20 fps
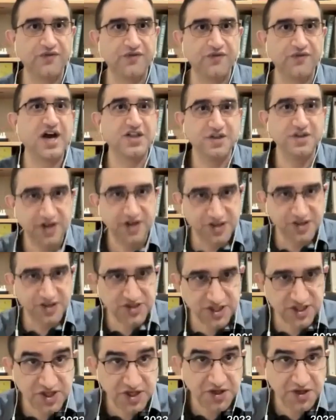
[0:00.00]
of
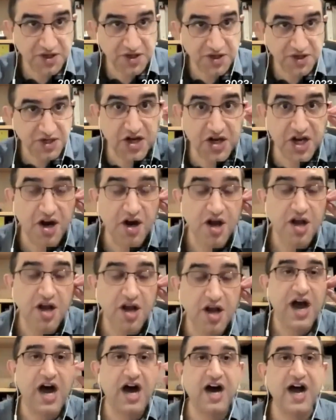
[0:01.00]
Adivasis in
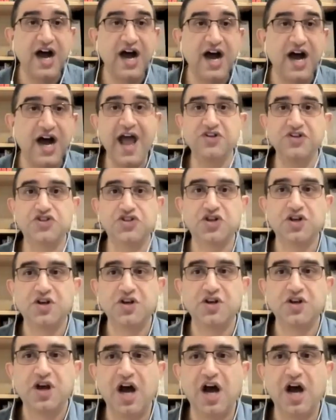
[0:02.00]
India, and